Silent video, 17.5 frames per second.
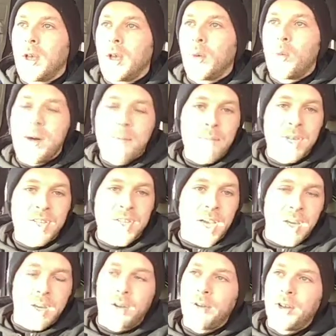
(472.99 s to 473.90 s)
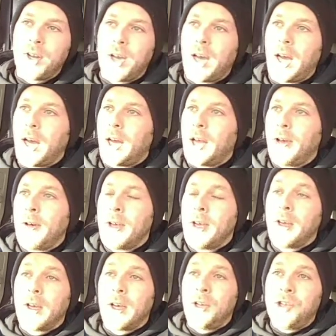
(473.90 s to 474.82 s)
Wan-Bissaka
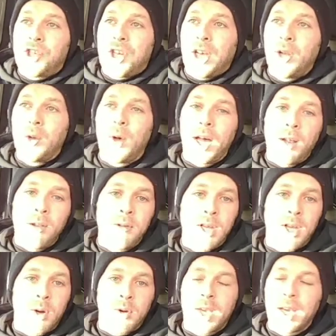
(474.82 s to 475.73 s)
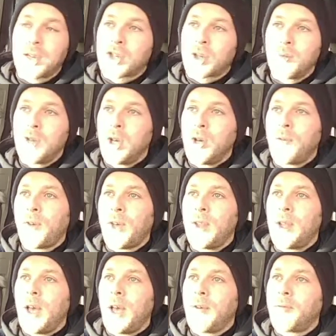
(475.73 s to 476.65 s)
and Chilwell, and get some youth
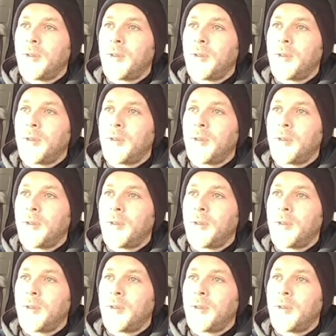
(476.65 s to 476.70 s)
in there.